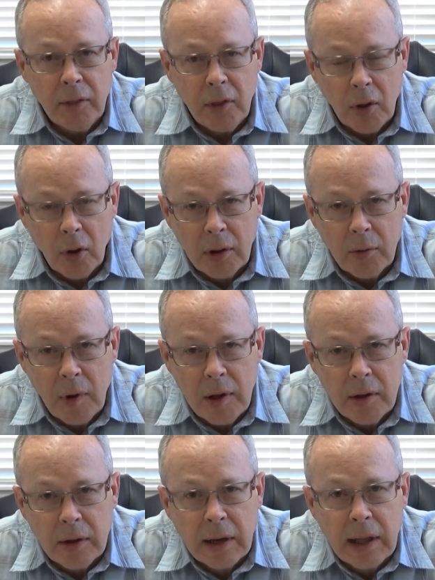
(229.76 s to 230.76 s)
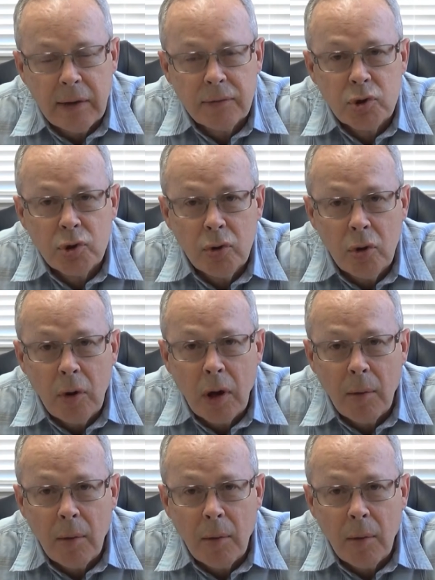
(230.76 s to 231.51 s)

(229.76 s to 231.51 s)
the only way you can have true